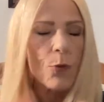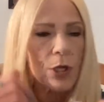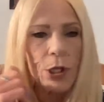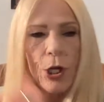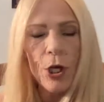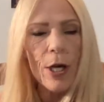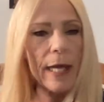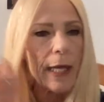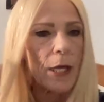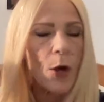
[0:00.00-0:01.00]
We're
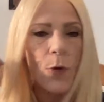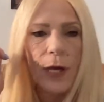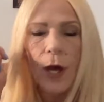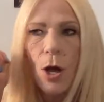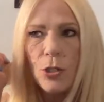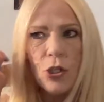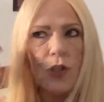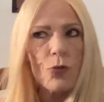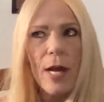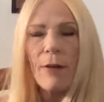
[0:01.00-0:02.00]
learning, going
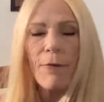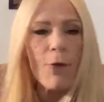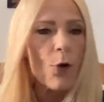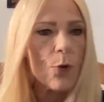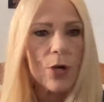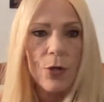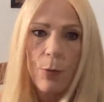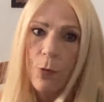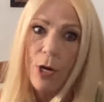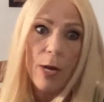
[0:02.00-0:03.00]
straight forward,
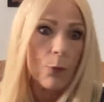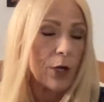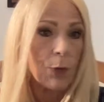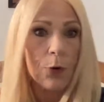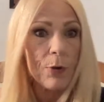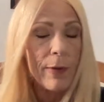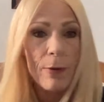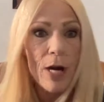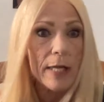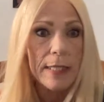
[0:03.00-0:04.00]
and
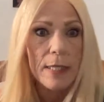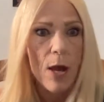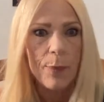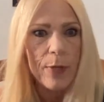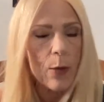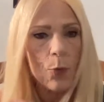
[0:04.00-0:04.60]
we're not stopping.